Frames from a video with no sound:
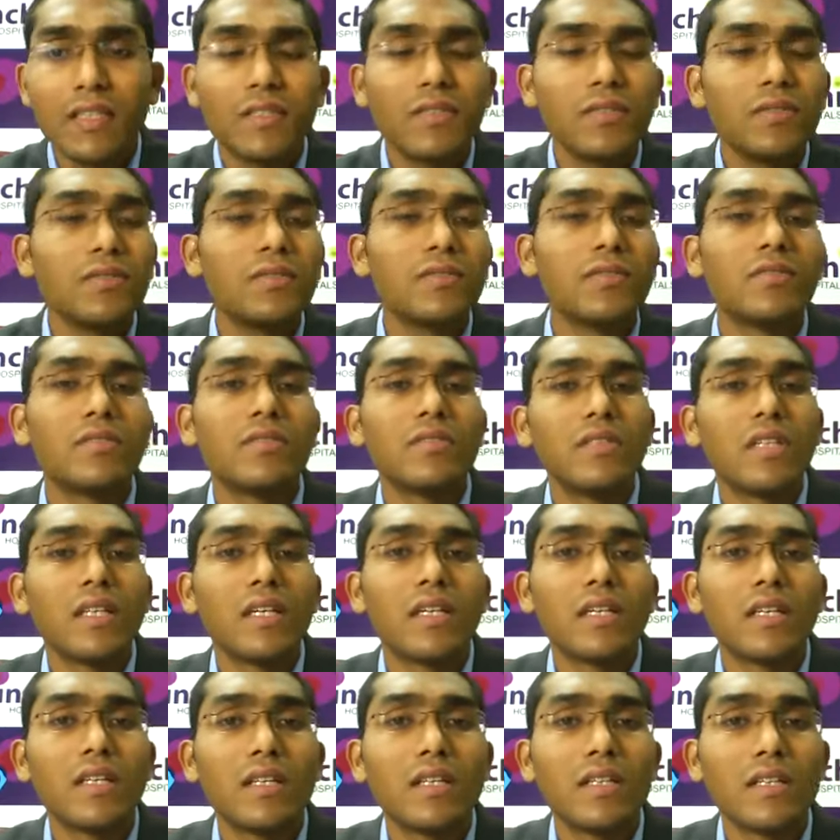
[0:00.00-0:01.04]

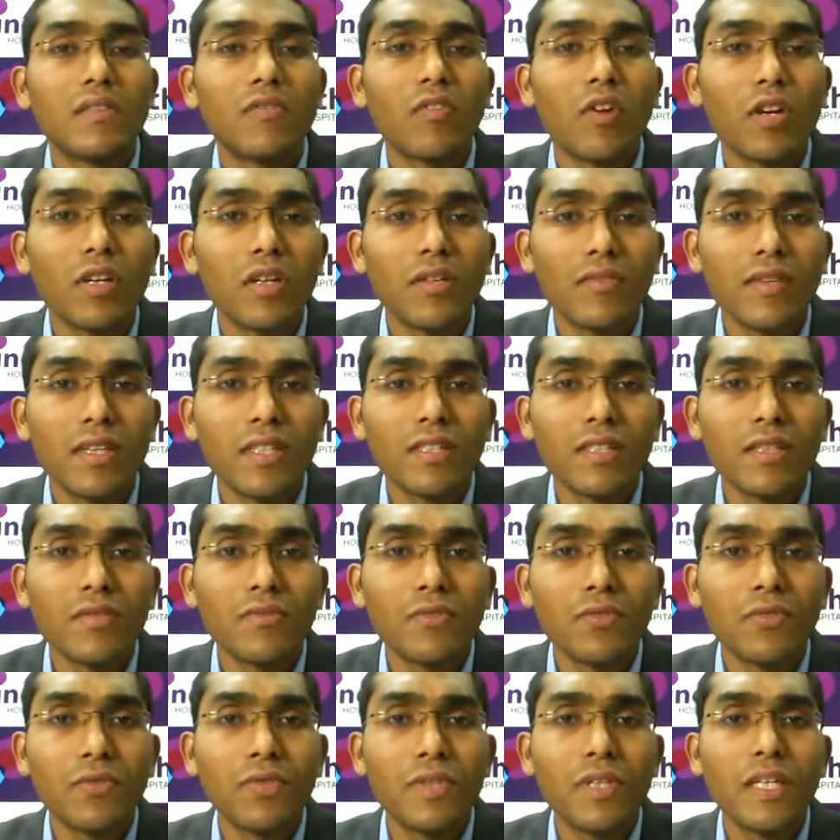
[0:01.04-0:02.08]
the quantification of
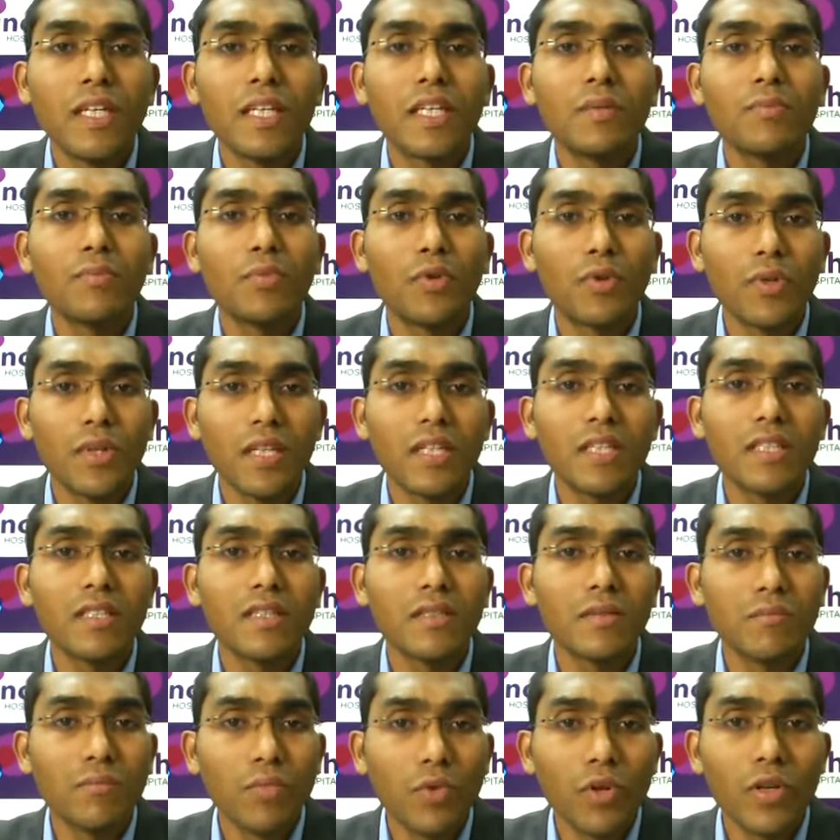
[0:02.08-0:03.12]
urinary protein is
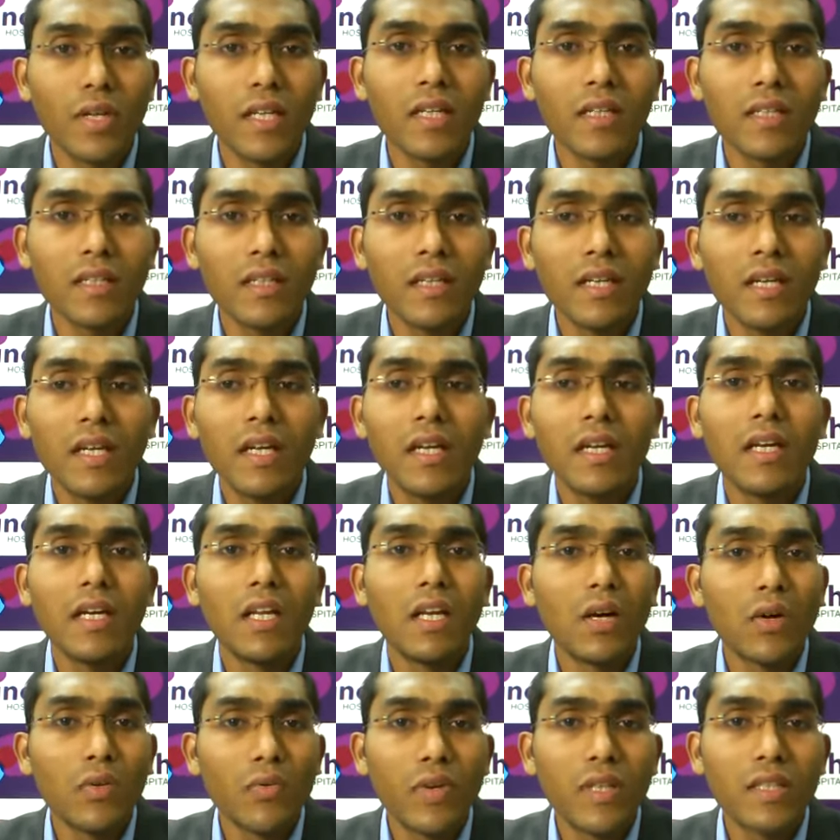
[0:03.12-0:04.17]
important,
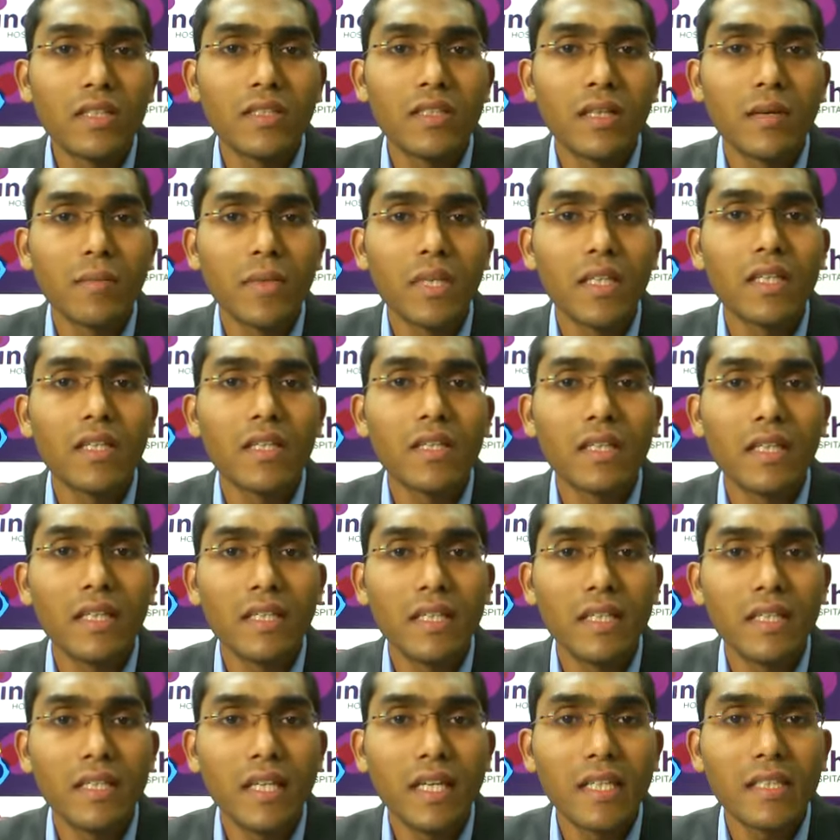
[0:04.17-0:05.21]
along with some other
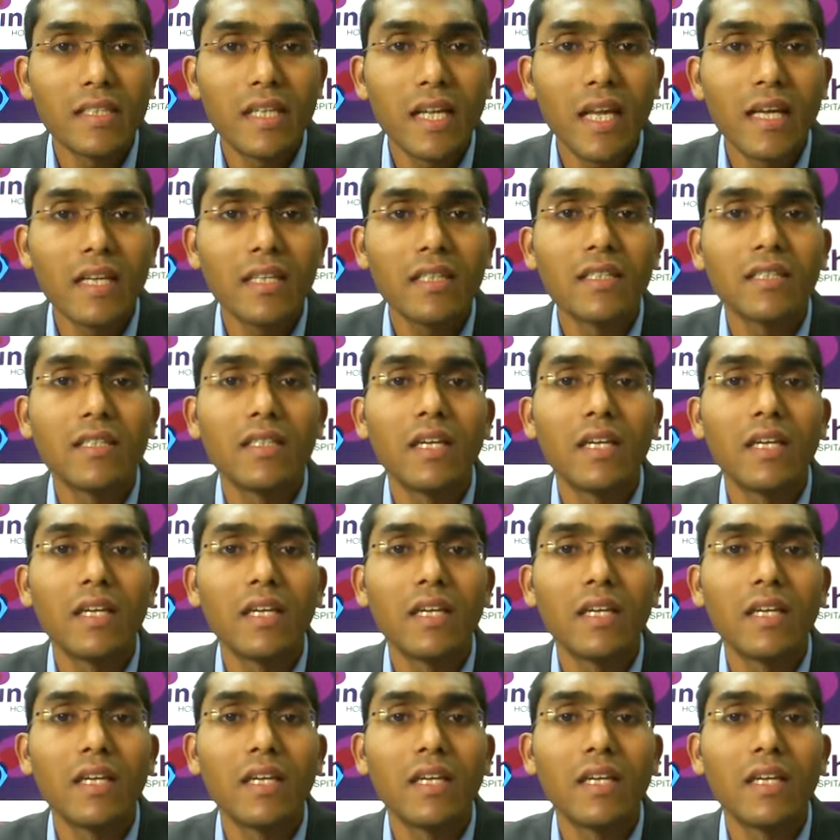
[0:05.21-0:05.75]
kidney tests like